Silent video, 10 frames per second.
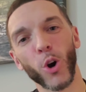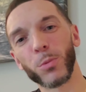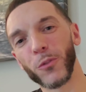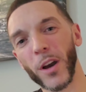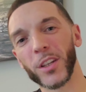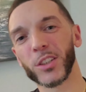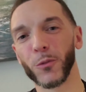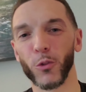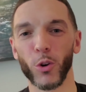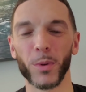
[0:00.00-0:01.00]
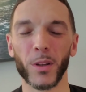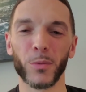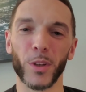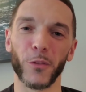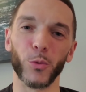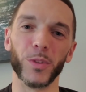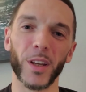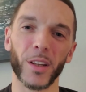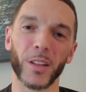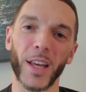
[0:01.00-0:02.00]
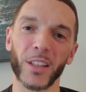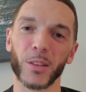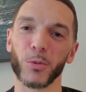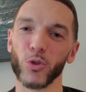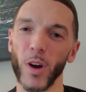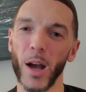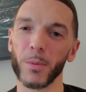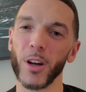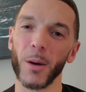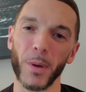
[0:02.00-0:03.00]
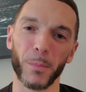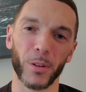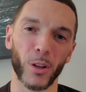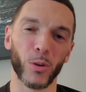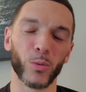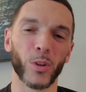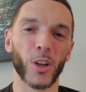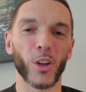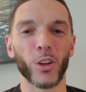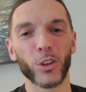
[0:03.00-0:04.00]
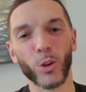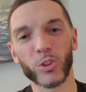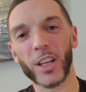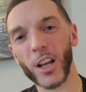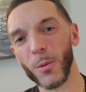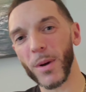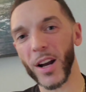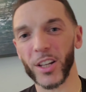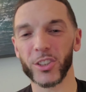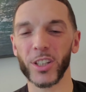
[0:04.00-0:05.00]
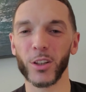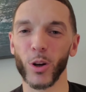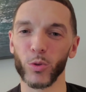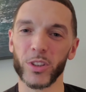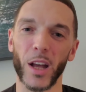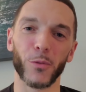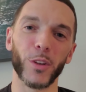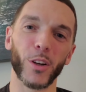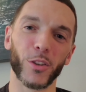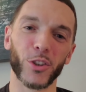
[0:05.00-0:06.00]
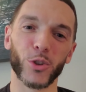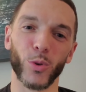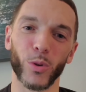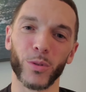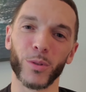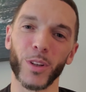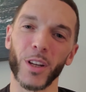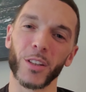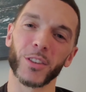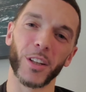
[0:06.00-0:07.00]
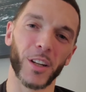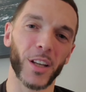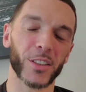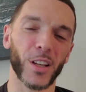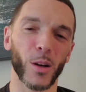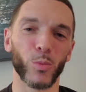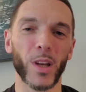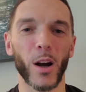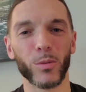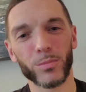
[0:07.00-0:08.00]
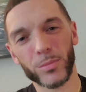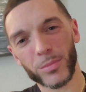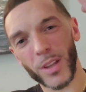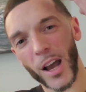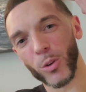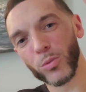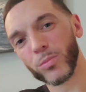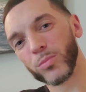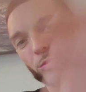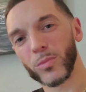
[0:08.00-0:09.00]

Hope you found this informative. If you did, like, subscribe, comment below. Go check out my IG, coach.v underscore. Till the next time, we out. Out.